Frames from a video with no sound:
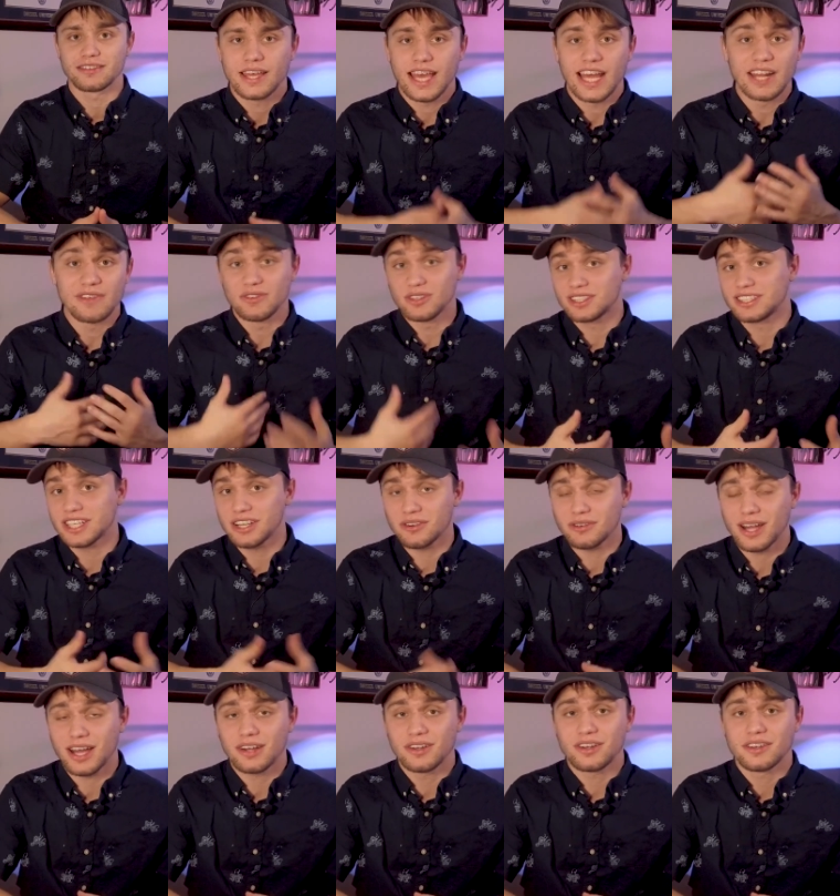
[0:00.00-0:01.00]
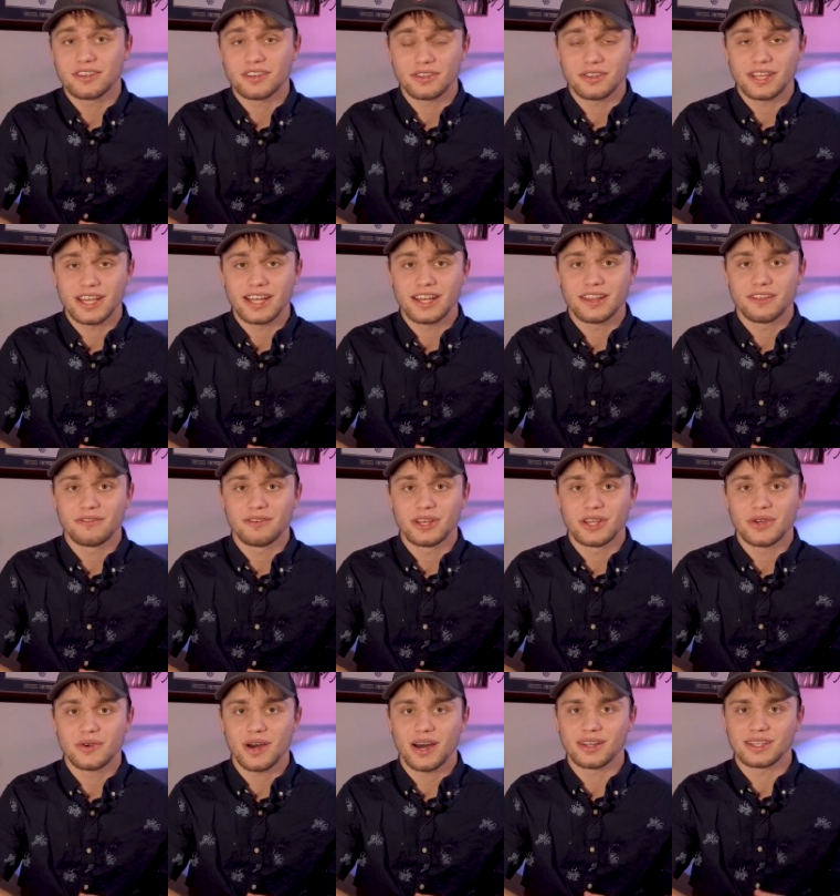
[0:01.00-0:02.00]
And if you stick around until the end of the
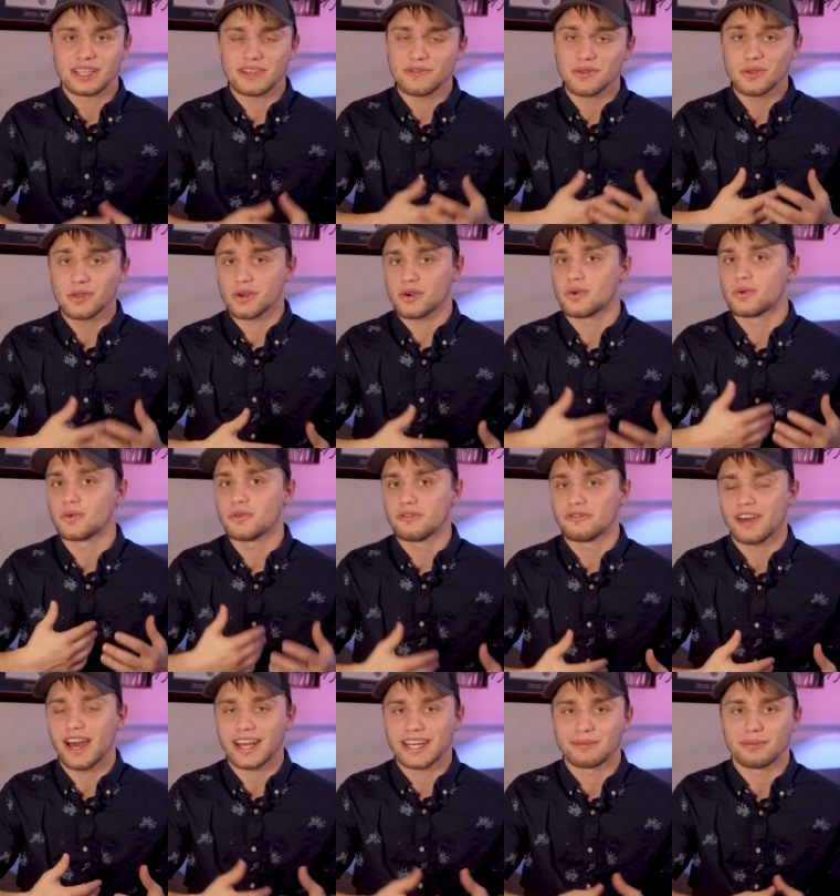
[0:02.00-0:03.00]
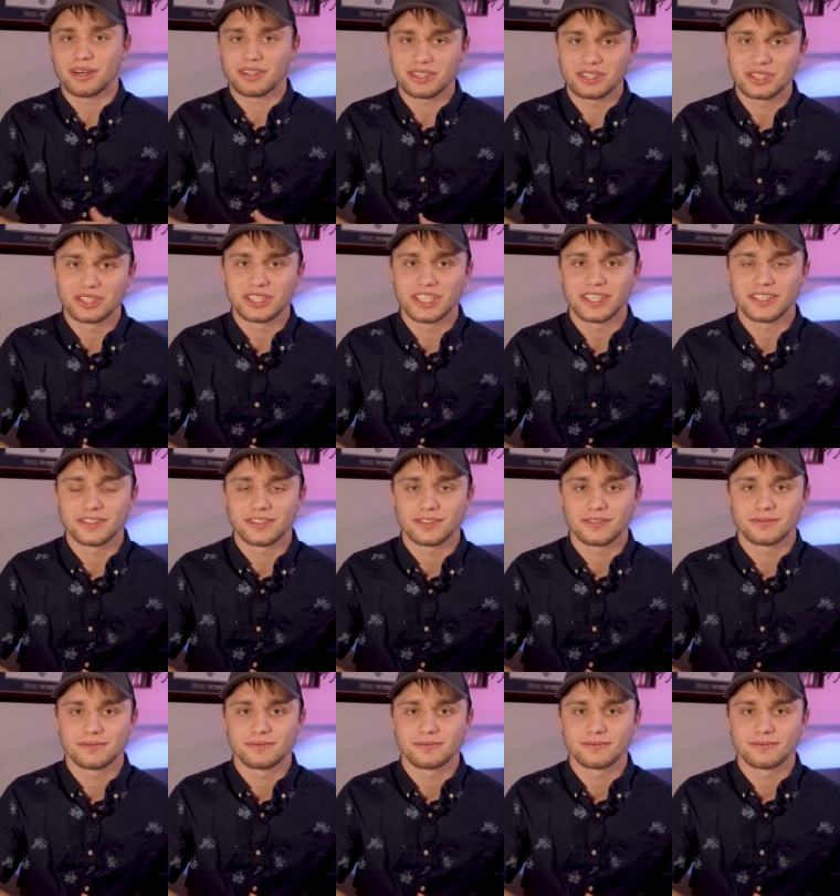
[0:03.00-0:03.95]
video, I'll leave you with a cool fact about these shells.